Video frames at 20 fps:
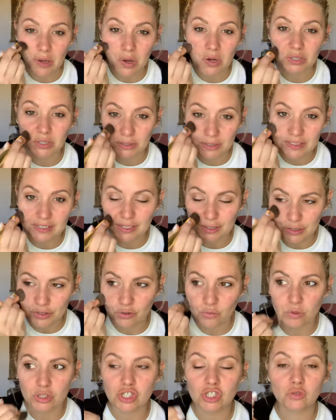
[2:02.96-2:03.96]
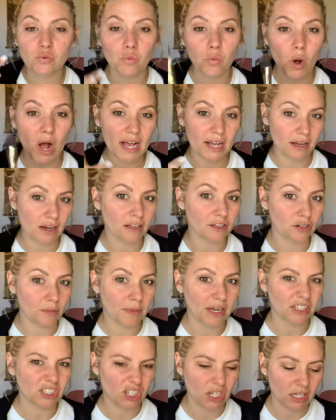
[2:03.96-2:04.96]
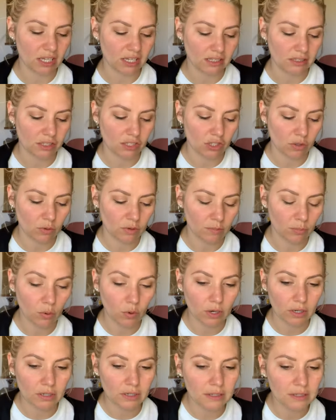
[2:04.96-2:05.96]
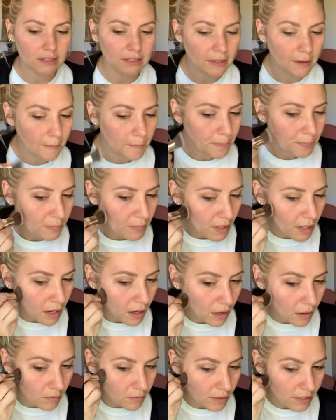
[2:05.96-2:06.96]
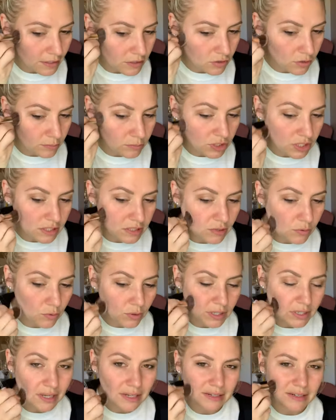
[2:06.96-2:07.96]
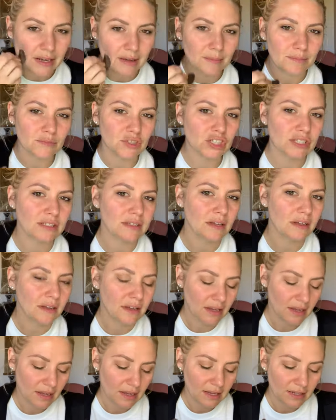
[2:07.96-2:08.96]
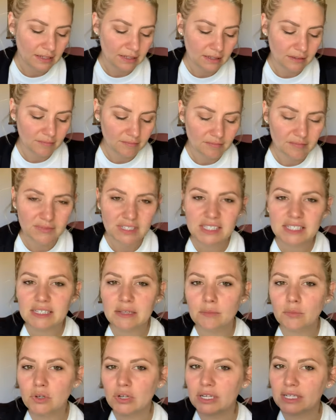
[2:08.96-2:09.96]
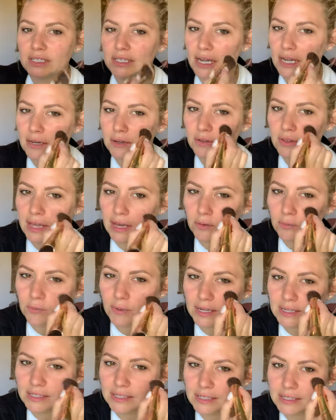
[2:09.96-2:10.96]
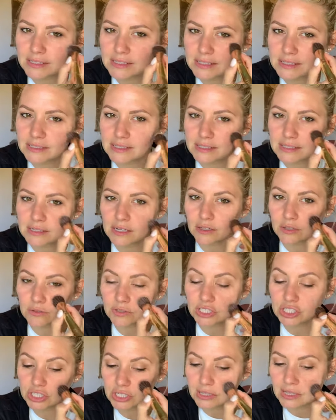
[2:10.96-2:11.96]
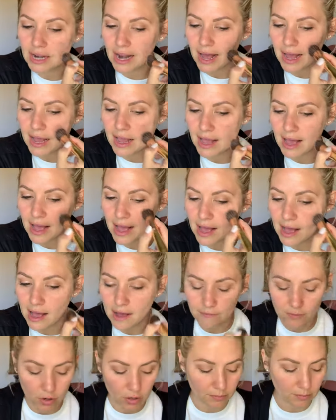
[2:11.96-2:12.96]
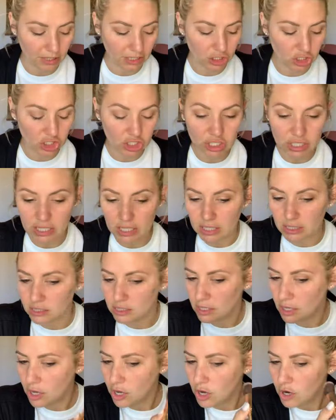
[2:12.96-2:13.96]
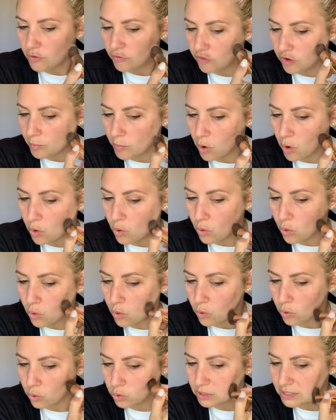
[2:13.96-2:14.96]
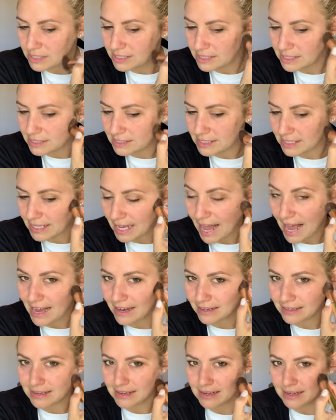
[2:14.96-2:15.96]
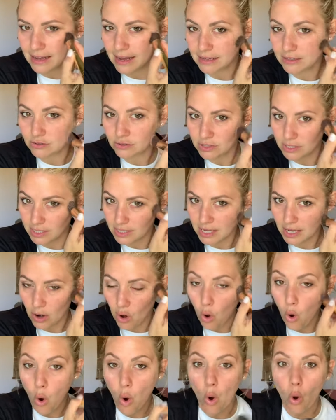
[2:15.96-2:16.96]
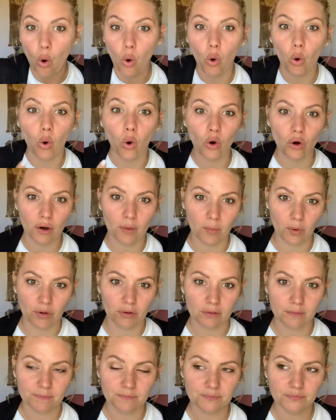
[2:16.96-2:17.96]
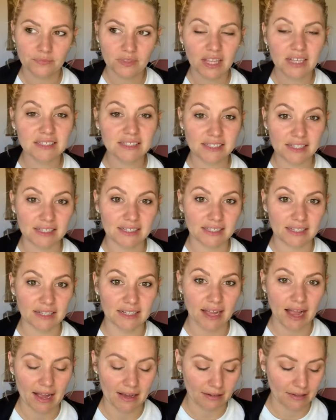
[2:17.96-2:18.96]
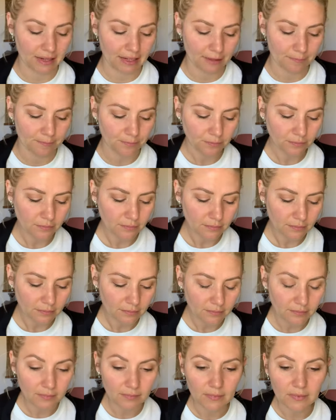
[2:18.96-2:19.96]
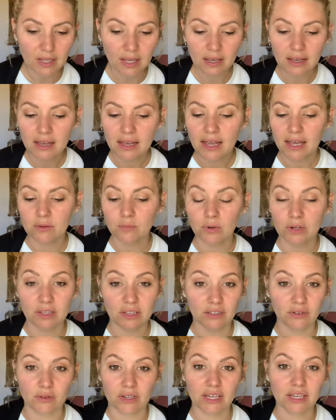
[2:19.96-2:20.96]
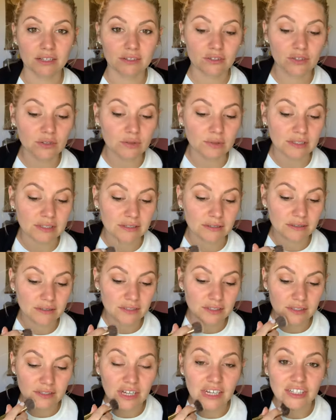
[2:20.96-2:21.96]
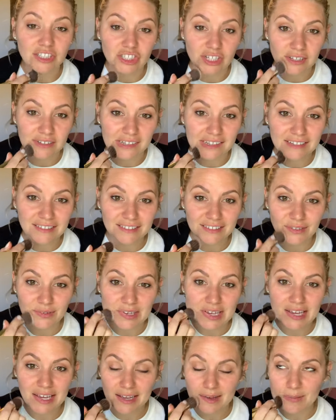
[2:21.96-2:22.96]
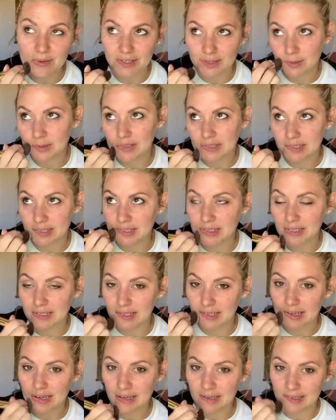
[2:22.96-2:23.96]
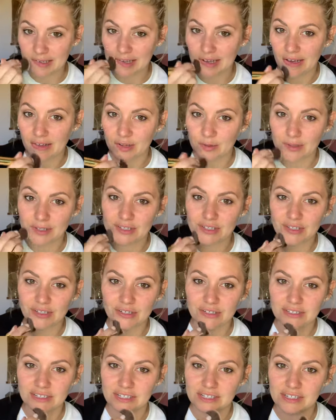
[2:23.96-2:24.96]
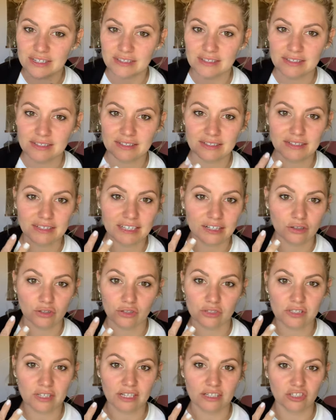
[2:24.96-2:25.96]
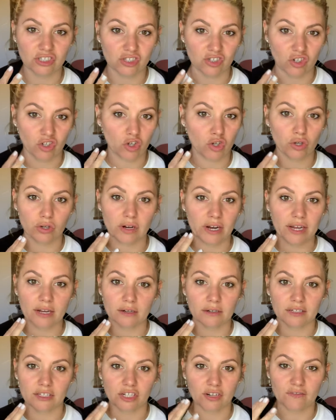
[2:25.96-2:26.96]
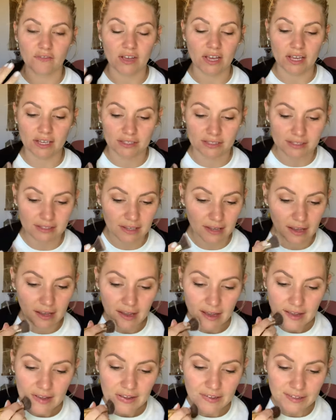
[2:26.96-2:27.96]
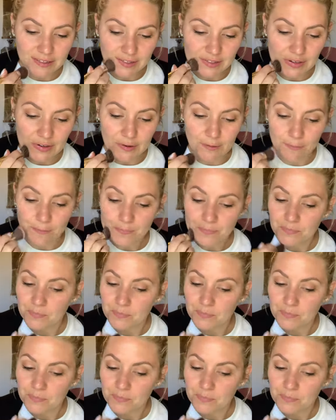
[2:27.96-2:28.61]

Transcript: on your skin tone, which is why color matching is so important. All right, so I'm just going and I'm just simmering down that redness and discoloration that I have on my cheeks from old cystic acne. I used to get horrible cystic acne. And one thing you can't do is touch it. You can't mess with a cystic acne. Otherwise, it turns into this, it looks like just a crater in your face. And so